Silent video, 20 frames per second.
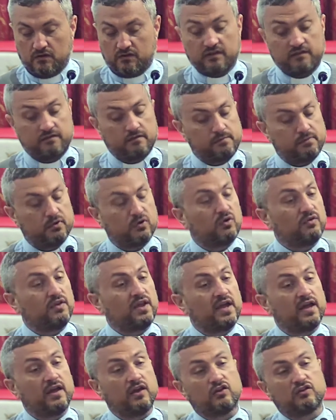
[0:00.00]
See, for Paul,
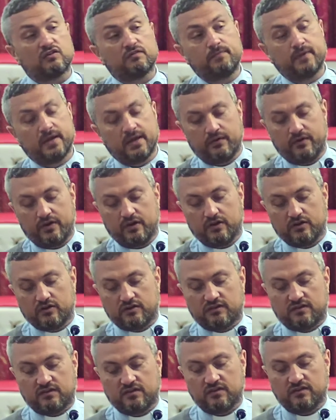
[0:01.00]
they
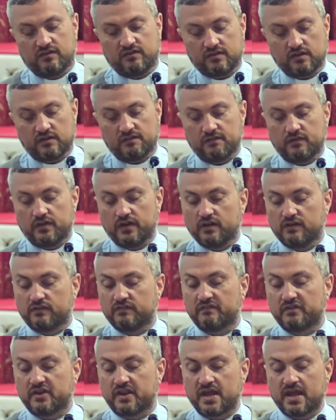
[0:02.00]
experienced suffering so
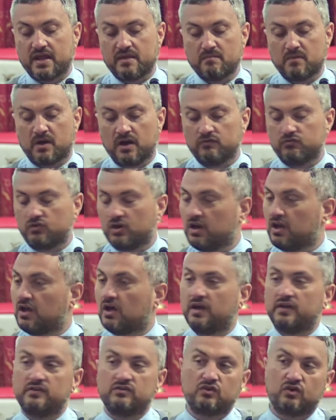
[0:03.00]
that they might
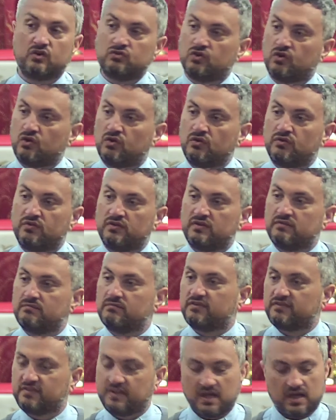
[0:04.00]
rely not on
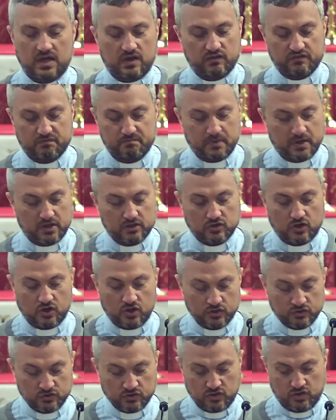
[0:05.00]
themselves but
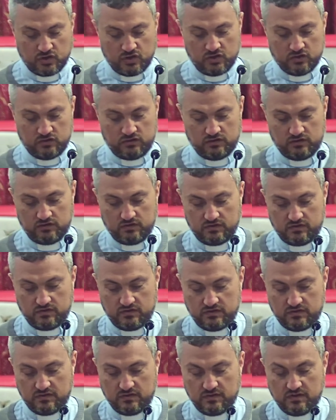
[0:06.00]
on God.
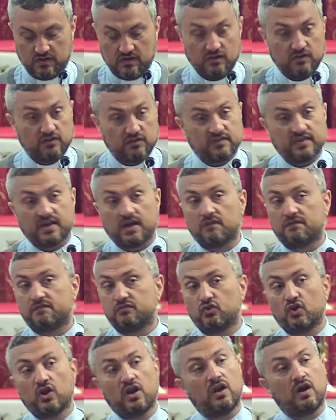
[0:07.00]
Self
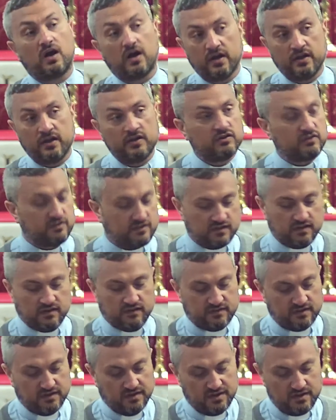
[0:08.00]
reliance
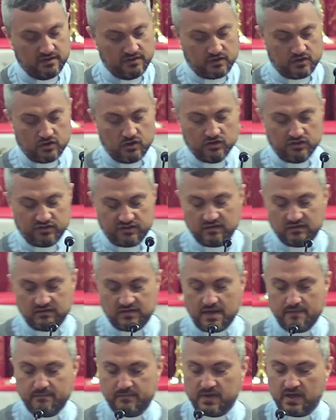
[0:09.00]
is the constant
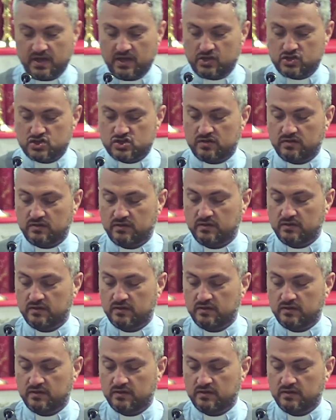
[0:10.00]
temptation.